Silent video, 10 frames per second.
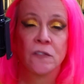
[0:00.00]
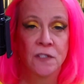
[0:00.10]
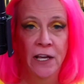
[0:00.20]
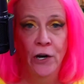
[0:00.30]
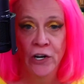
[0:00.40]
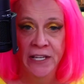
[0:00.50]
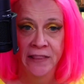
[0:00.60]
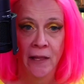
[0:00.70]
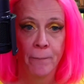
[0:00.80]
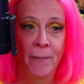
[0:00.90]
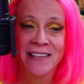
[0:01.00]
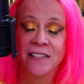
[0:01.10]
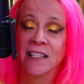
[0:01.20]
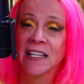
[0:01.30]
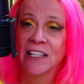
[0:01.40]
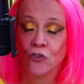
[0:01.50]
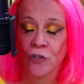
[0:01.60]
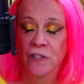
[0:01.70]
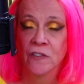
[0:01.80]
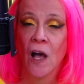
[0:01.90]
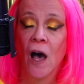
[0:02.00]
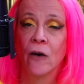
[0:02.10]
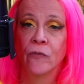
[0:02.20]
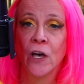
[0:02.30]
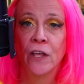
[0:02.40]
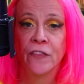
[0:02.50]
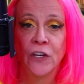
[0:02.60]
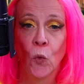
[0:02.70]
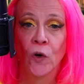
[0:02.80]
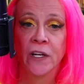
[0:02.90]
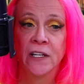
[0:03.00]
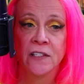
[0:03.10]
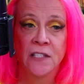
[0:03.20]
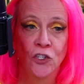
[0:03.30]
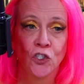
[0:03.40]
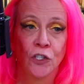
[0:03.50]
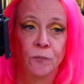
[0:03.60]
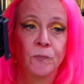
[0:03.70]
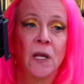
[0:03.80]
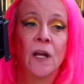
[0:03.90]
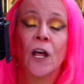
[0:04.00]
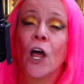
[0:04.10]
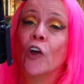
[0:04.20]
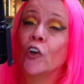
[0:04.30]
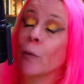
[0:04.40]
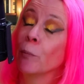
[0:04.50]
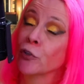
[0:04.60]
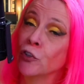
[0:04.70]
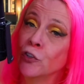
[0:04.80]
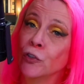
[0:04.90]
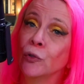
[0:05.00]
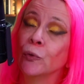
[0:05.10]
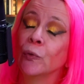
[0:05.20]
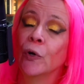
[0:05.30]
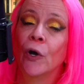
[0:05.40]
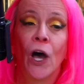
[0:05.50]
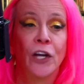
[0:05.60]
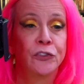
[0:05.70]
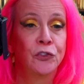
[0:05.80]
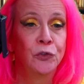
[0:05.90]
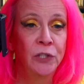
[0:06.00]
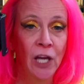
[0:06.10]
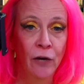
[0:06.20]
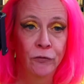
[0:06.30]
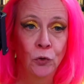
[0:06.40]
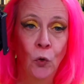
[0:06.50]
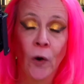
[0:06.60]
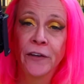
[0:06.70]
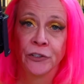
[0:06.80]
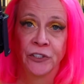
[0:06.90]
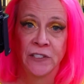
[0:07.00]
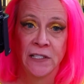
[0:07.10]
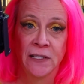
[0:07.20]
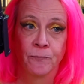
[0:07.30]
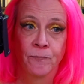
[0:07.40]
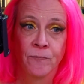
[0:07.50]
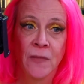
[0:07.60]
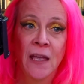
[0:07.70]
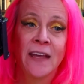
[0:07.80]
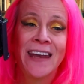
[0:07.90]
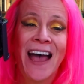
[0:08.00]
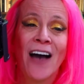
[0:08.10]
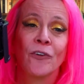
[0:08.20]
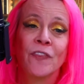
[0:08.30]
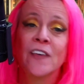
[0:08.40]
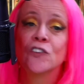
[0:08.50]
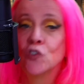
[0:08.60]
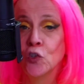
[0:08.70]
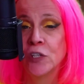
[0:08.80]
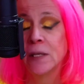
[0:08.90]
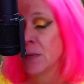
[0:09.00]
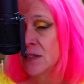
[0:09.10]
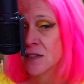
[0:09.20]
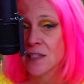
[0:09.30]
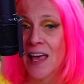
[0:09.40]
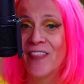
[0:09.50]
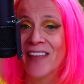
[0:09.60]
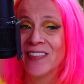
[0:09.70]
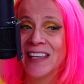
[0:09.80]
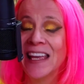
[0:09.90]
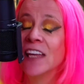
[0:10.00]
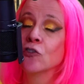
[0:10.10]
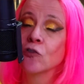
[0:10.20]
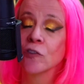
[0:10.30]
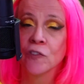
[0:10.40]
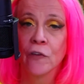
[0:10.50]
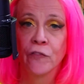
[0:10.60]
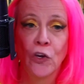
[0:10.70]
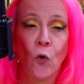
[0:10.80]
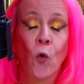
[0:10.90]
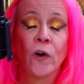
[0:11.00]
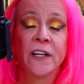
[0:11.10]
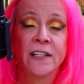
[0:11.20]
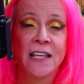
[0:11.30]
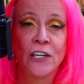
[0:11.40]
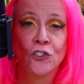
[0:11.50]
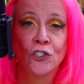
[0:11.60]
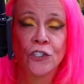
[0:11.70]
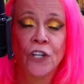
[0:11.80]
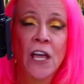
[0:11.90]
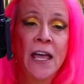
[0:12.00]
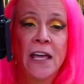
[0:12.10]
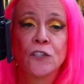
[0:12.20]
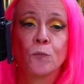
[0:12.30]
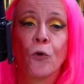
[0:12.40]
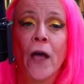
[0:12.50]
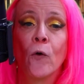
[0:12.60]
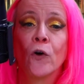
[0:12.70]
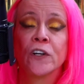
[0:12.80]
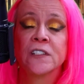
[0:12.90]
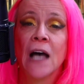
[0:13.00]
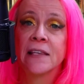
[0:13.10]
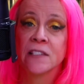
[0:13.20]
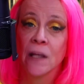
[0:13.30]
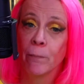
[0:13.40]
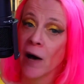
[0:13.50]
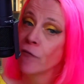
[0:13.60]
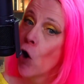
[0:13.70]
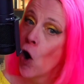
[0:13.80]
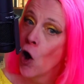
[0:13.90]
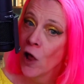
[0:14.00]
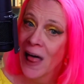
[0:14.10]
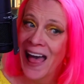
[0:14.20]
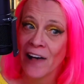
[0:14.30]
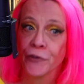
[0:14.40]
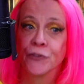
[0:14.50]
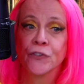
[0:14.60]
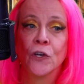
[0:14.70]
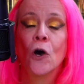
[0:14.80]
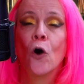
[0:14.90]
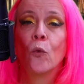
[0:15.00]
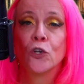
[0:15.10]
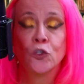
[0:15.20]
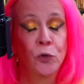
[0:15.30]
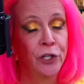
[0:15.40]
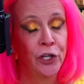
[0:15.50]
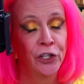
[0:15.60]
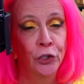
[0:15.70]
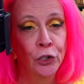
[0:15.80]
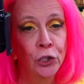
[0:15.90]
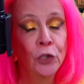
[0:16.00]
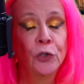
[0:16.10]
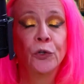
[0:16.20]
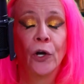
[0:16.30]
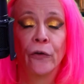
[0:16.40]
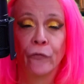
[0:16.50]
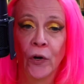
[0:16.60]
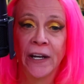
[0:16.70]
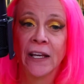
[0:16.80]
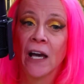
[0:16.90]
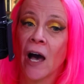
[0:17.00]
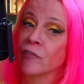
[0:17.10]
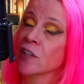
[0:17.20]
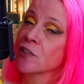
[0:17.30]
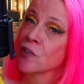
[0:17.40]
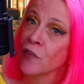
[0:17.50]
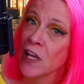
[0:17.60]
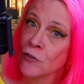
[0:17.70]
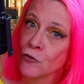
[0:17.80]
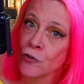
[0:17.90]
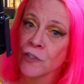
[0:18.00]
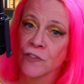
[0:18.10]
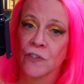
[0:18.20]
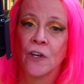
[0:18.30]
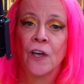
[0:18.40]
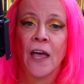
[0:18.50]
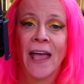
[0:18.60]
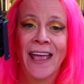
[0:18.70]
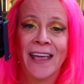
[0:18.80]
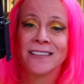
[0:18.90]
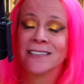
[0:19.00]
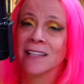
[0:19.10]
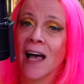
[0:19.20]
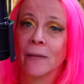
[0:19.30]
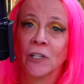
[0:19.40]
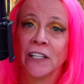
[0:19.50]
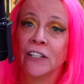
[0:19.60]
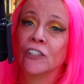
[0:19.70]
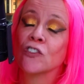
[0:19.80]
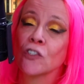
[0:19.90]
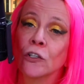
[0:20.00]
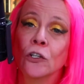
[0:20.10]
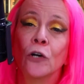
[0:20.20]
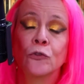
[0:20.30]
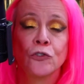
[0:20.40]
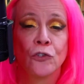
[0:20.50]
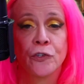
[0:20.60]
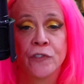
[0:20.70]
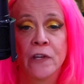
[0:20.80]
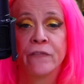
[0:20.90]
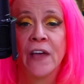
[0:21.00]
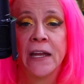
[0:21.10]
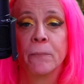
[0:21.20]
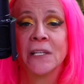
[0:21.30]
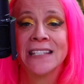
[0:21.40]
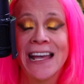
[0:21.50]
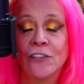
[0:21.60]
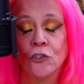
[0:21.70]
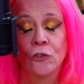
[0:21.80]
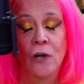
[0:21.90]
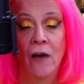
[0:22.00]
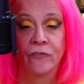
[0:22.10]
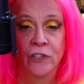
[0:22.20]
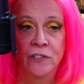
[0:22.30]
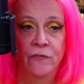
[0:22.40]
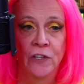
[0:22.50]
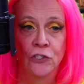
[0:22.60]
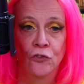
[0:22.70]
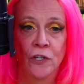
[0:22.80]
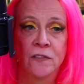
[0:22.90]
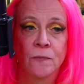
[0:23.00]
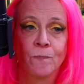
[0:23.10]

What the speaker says: that are in the best interest of the organization. Number 2, a duty of loyalty. Now, this duty means that the interest of the organization is prioritized above all else, which would include avoiding conflicts of interest and timely disclosures of any potential conflicts of interest.